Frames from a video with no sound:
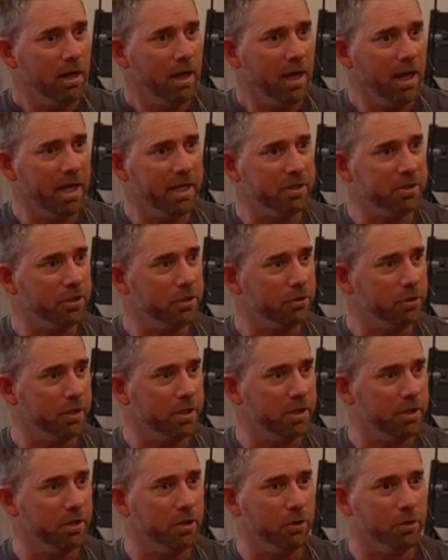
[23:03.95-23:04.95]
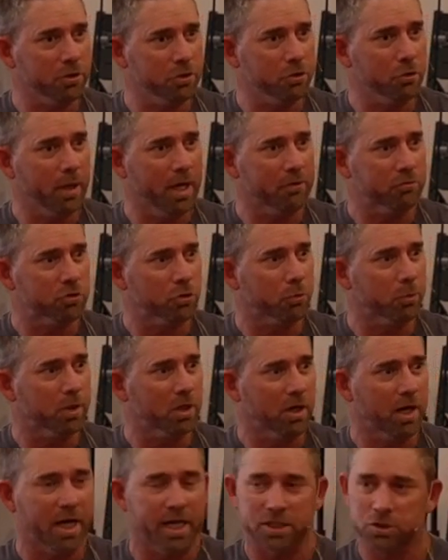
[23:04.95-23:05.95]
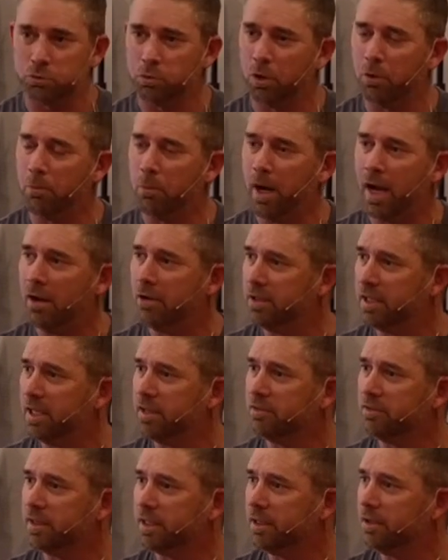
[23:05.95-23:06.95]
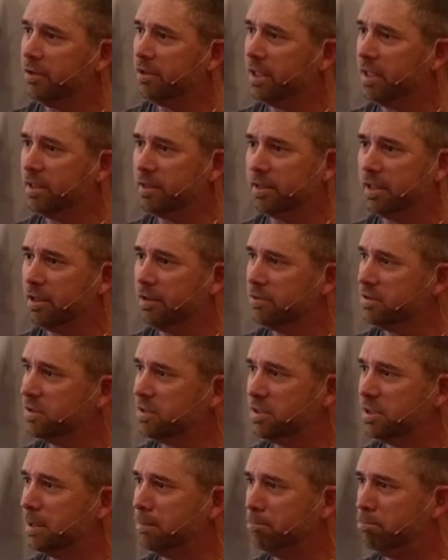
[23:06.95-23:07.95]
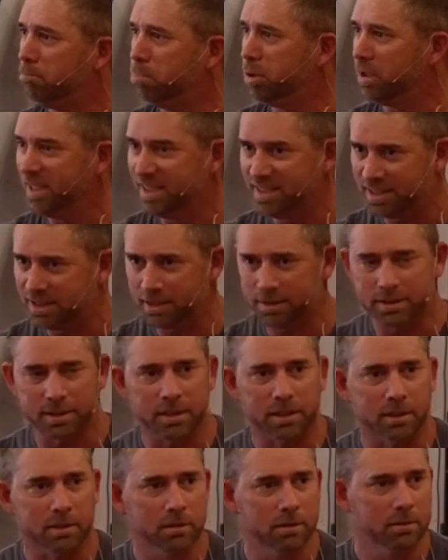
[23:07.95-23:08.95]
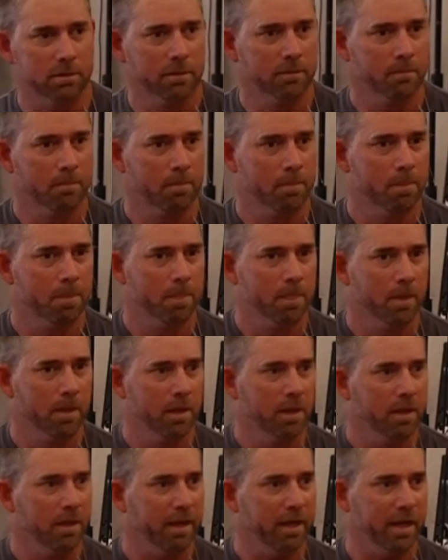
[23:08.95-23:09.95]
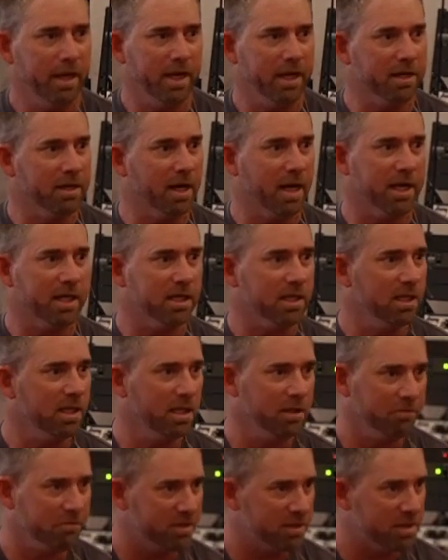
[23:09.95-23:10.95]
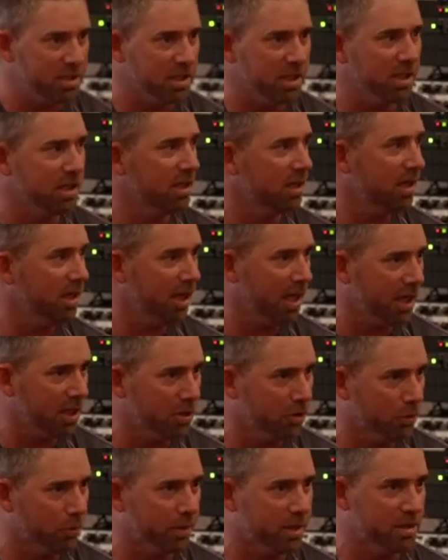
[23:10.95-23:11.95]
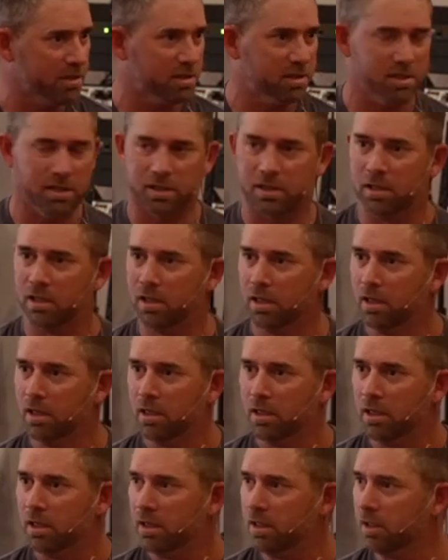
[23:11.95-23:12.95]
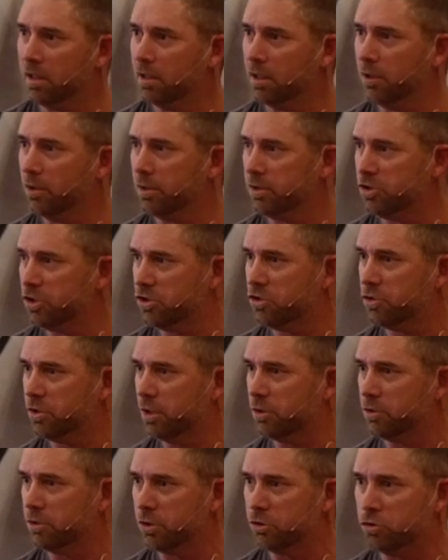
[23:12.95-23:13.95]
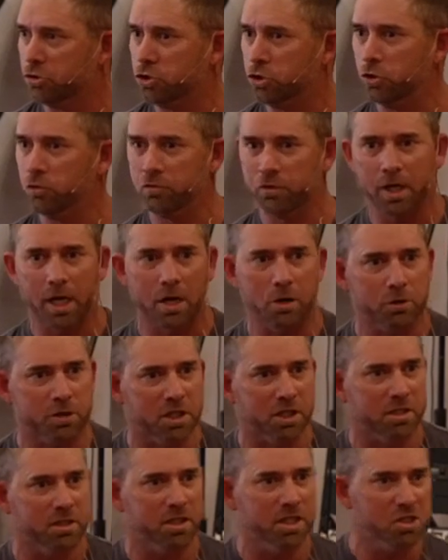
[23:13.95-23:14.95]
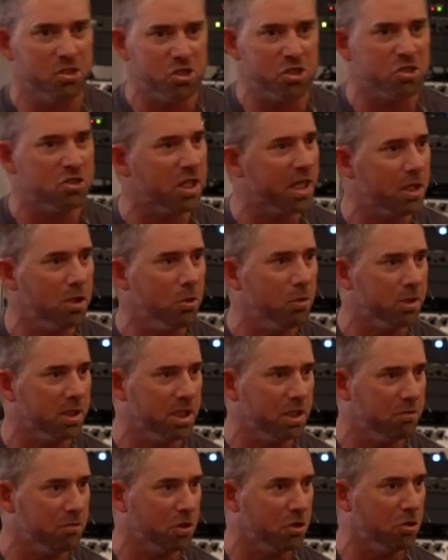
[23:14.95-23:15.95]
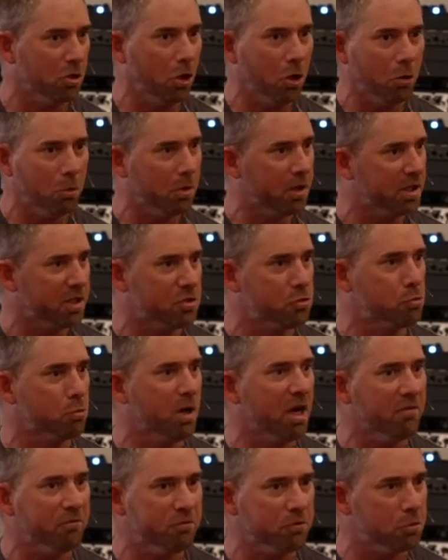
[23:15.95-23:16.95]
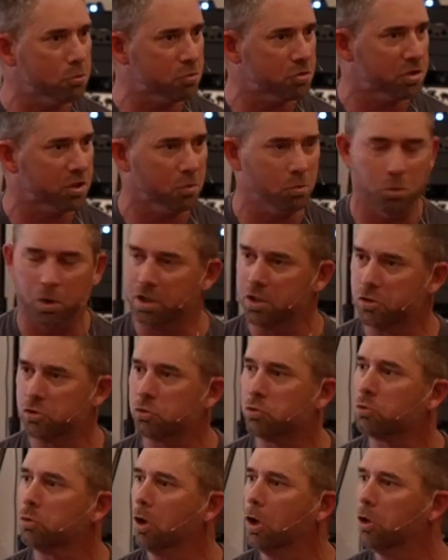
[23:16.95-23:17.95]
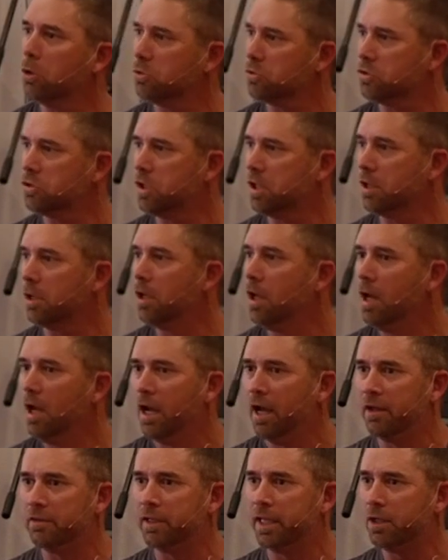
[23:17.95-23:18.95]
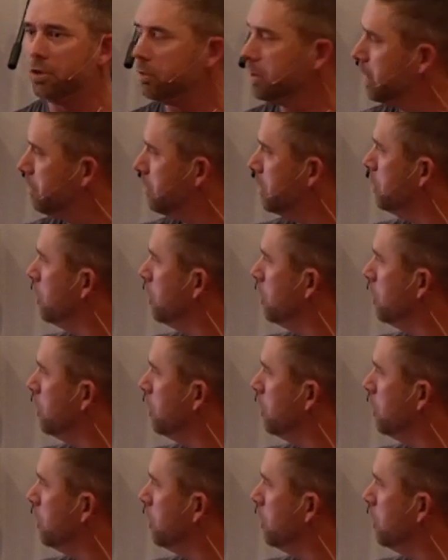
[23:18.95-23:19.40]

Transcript: And you, you know, and you have to realize, well, wow, and their and their simplicity and naivety and ignorance and you know, just their, their juvenile condition, they don't even know what is refuse and what is gross, and, and they don't even